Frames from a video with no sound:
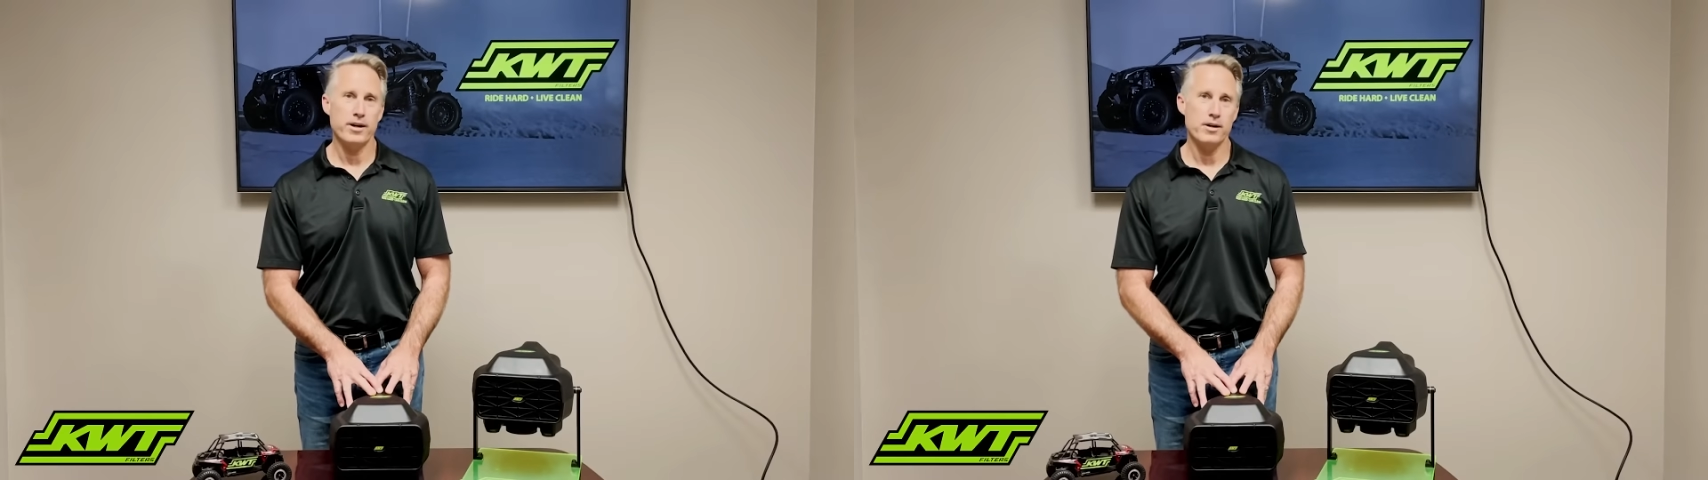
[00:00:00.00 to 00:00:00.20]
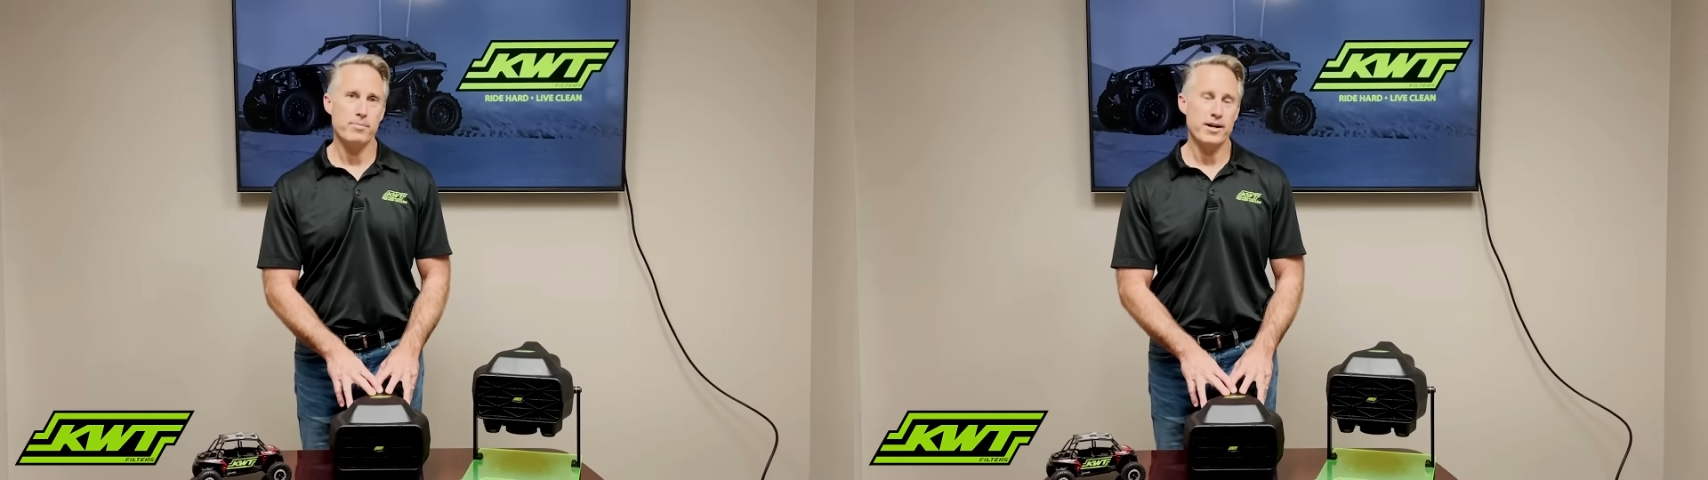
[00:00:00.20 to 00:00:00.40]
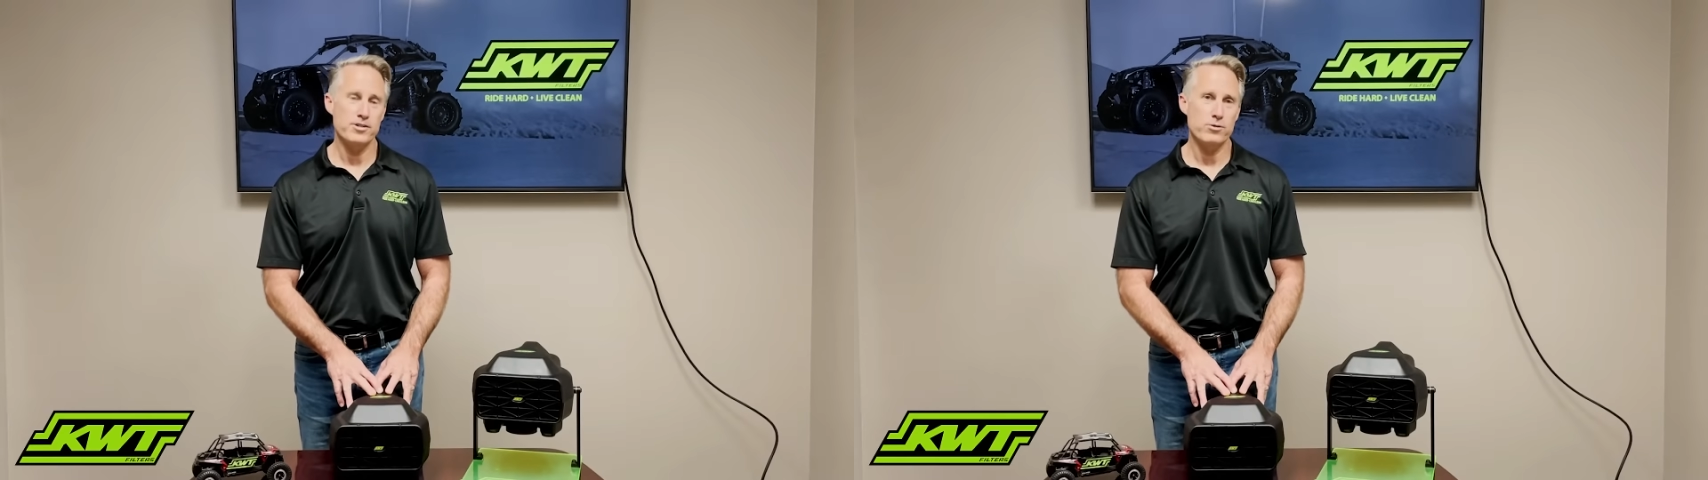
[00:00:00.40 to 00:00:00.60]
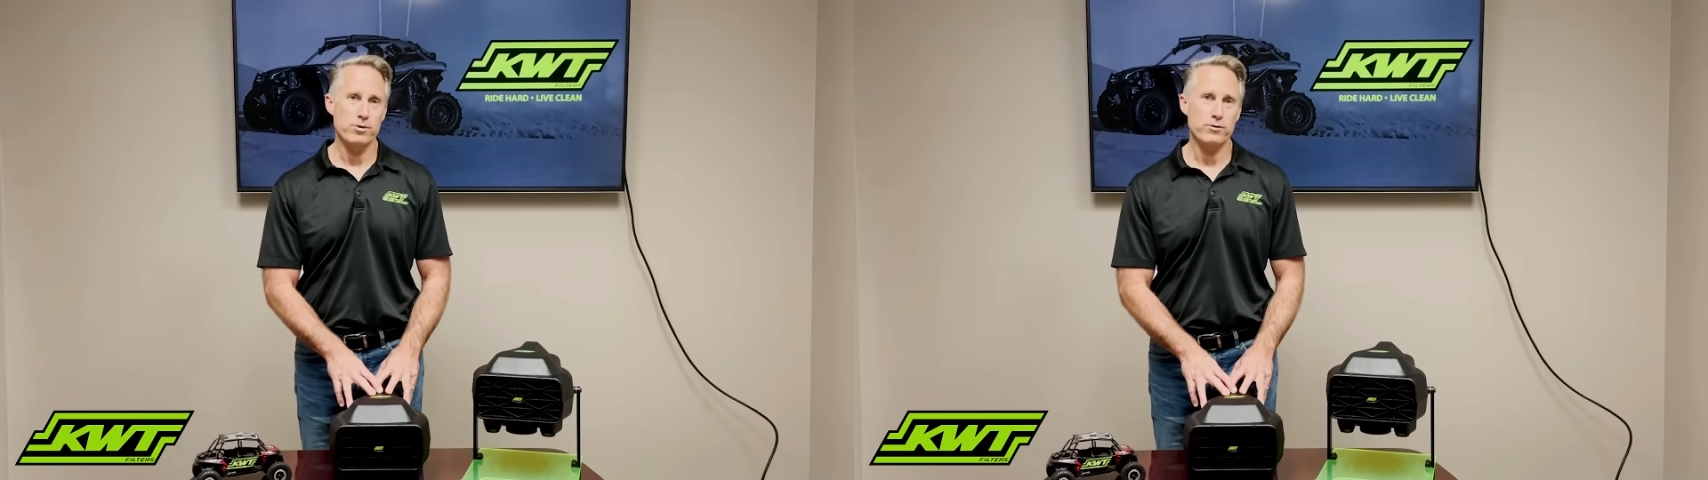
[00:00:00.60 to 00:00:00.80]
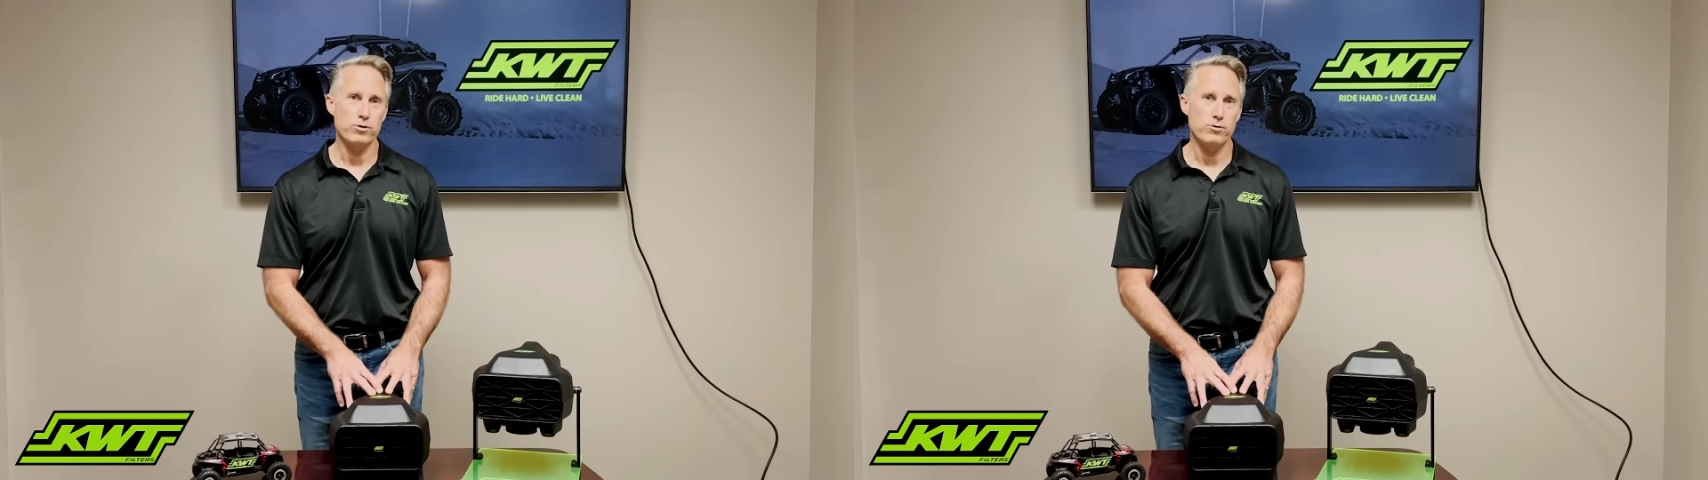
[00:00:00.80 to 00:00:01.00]
air by
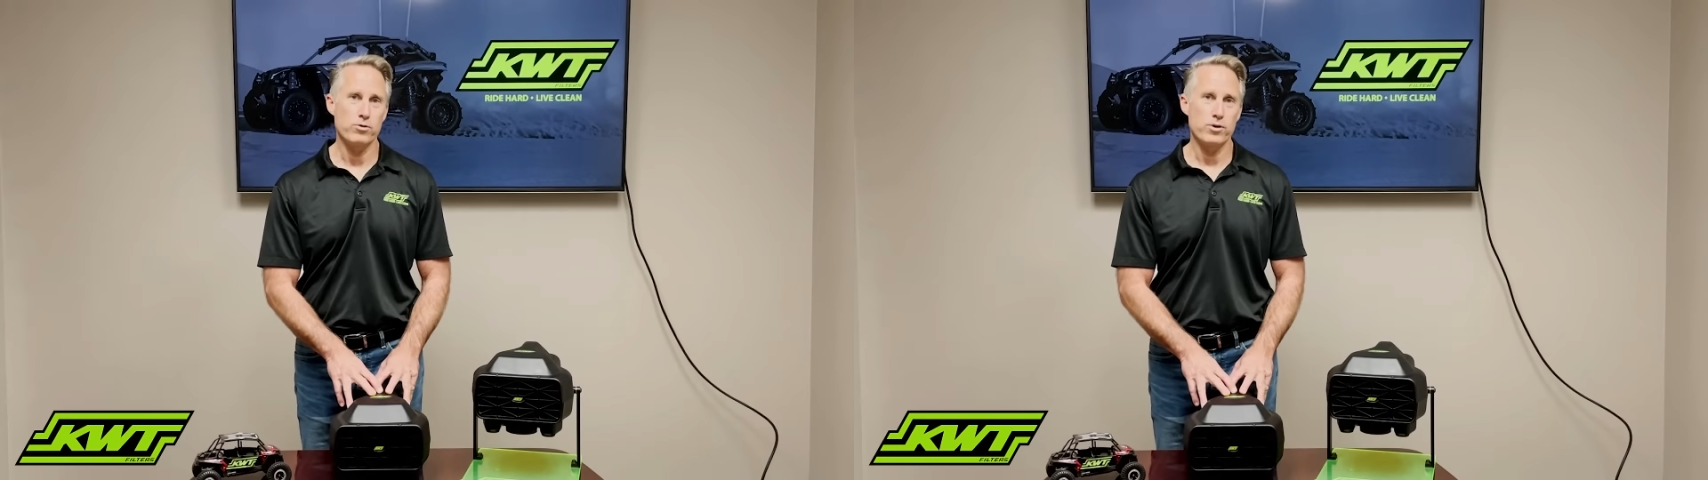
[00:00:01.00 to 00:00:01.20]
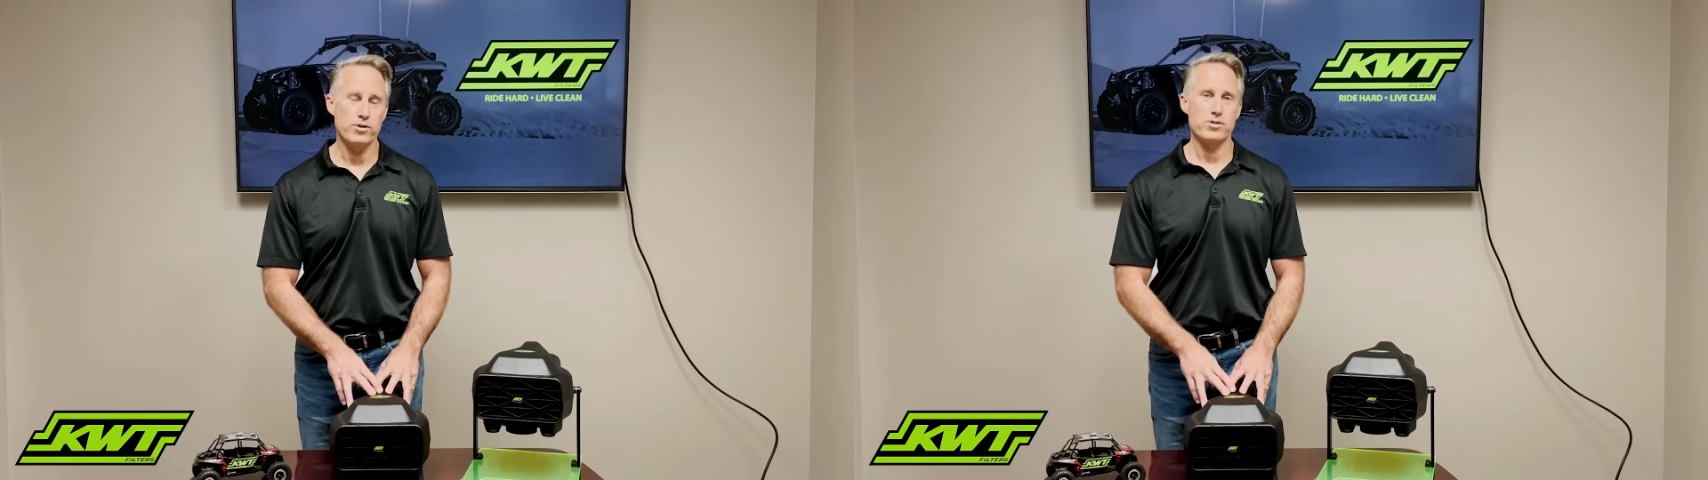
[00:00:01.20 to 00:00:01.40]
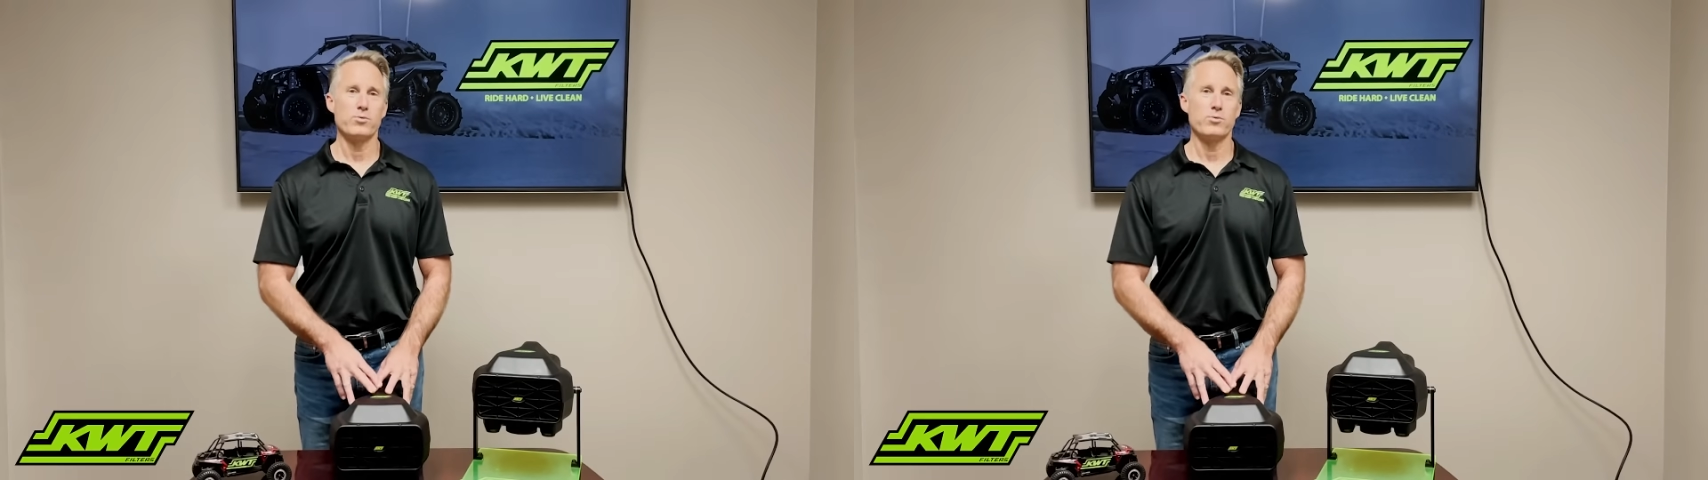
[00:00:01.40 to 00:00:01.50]
centrifugal force.